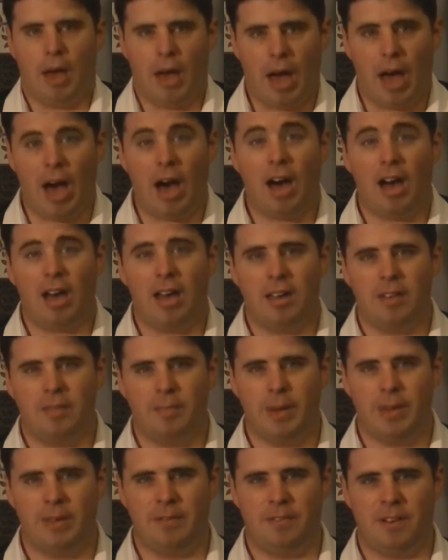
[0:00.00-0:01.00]
I've
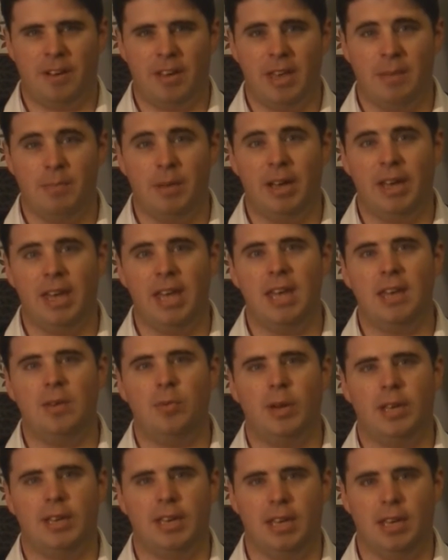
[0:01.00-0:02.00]
been Funky Monkey,
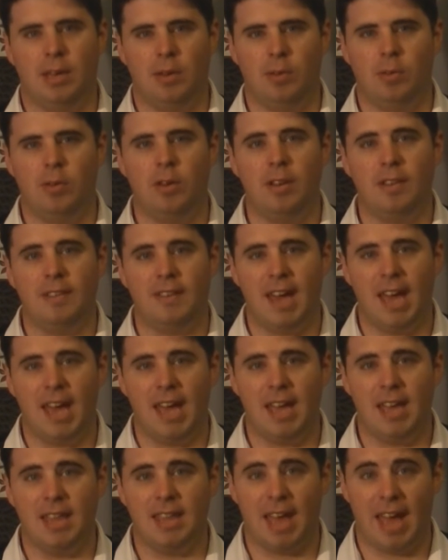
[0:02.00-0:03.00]
wishing you good
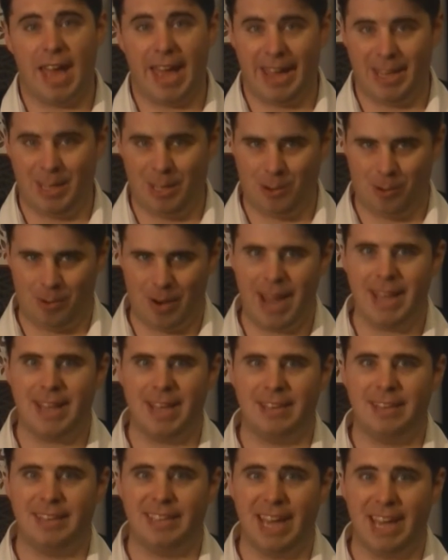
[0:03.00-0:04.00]
days and great
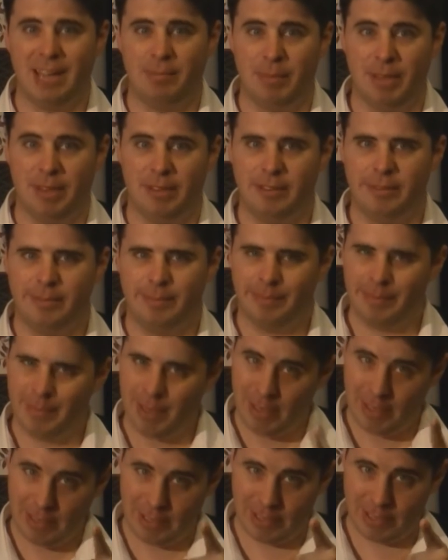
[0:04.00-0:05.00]
entertainment.
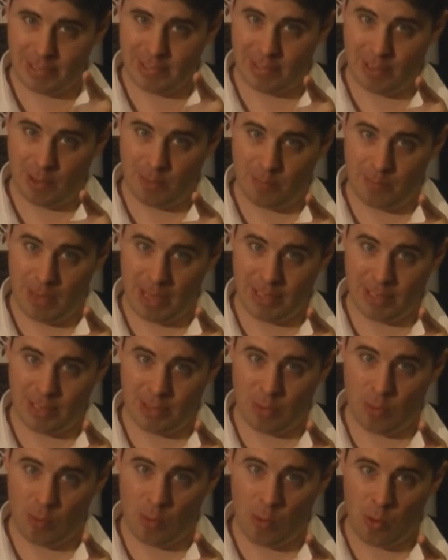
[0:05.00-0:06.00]
Just don't
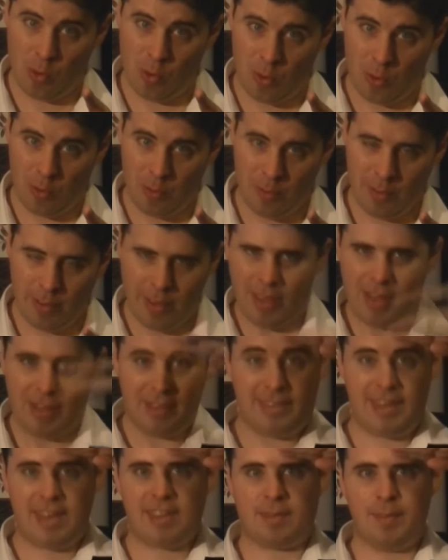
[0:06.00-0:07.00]
mention the war.
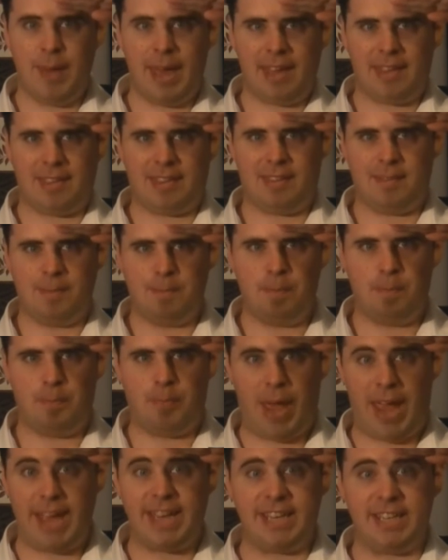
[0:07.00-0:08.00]
Dismissed,
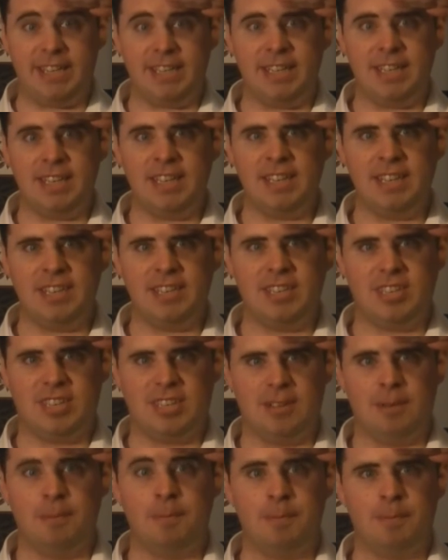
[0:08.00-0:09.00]

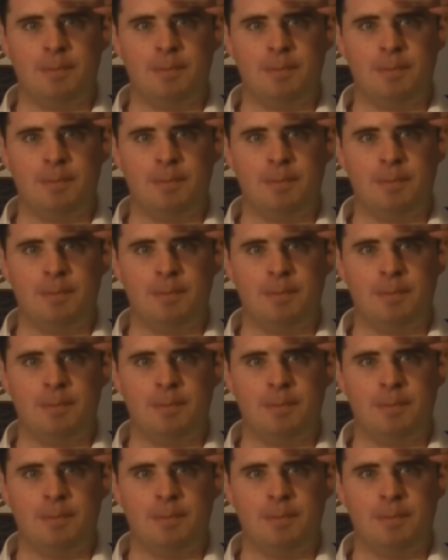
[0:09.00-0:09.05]
pigeons!